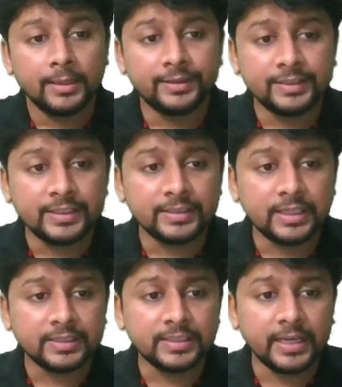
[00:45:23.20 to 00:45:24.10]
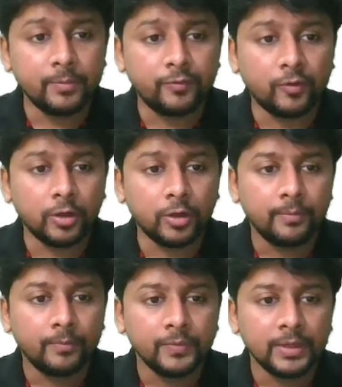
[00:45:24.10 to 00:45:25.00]
This is the same for
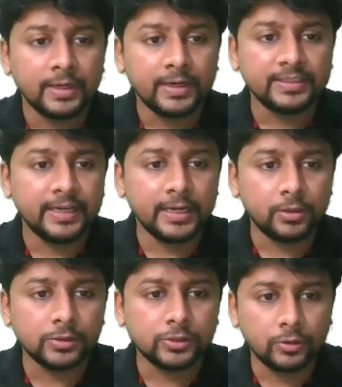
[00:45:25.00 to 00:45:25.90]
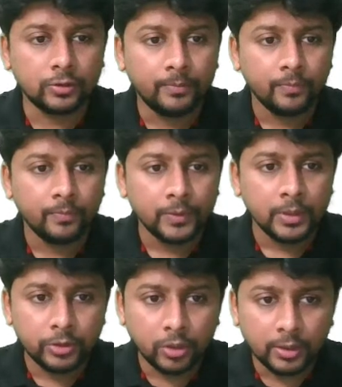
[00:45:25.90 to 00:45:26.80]
resident also,
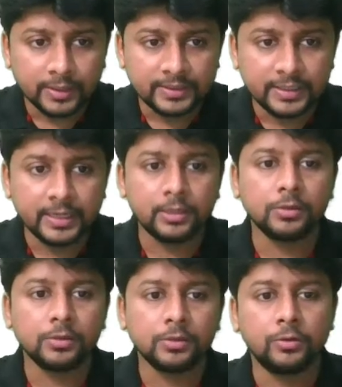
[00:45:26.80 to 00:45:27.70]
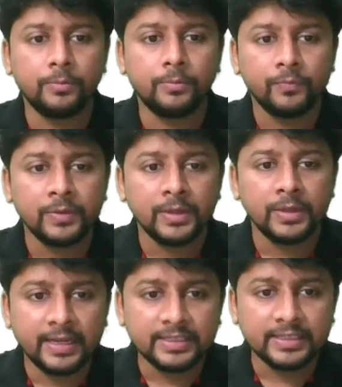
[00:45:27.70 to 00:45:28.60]
non-resident also,
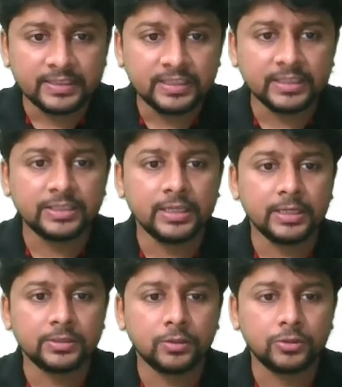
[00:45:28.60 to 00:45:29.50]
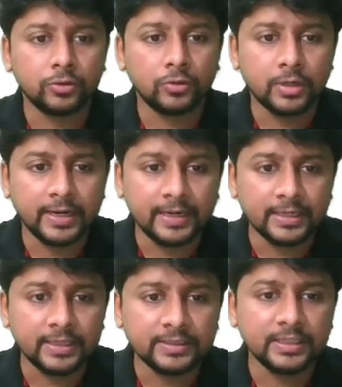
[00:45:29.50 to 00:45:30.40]
less than 60 years also, greater
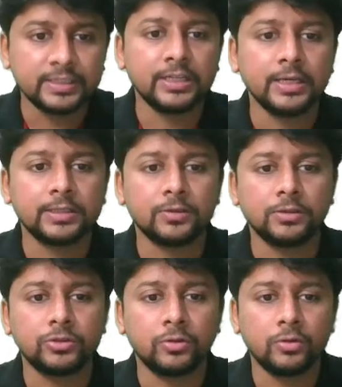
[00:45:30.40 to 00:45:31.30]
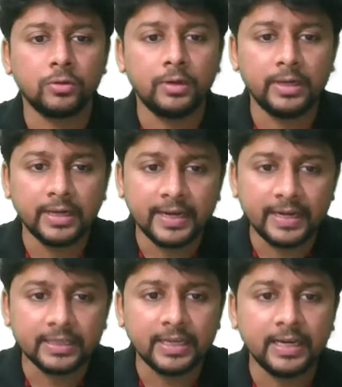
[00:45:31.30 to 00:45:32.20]
than 60 years also,
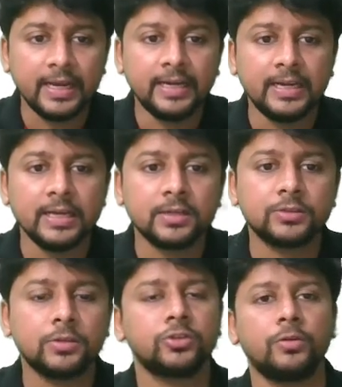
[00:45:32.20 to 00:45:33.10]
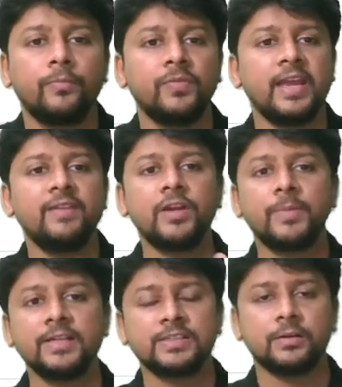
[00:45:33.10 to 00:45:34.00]
greater than 80 years also.
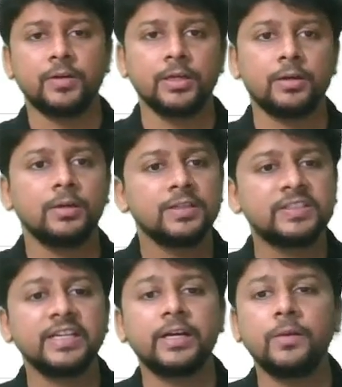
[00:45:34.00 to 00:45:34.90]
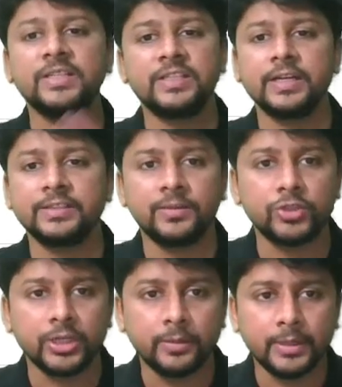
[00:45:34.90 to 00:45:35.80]
Everybody is covered here. Single basic
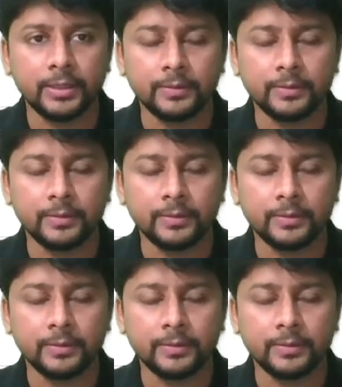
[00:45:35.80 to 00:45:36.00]
exemption limit.